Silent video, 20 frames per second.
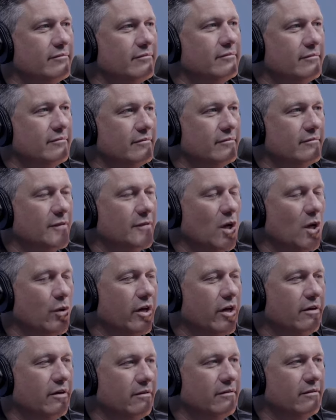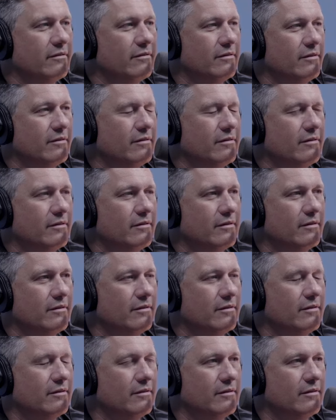
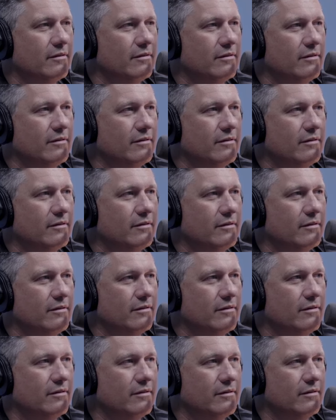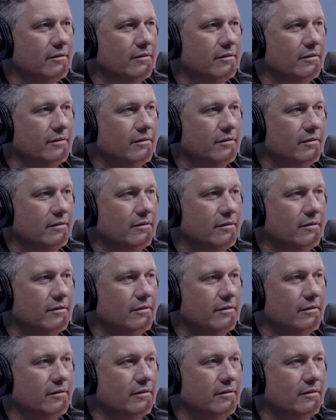
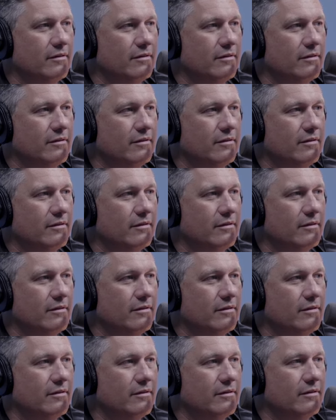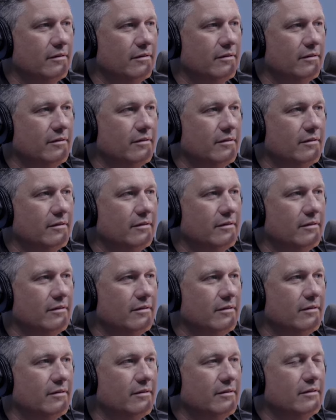
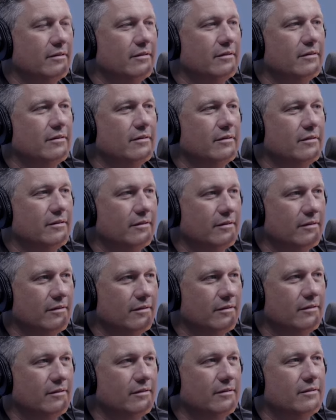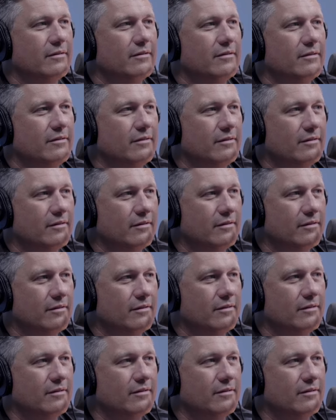(not speaking)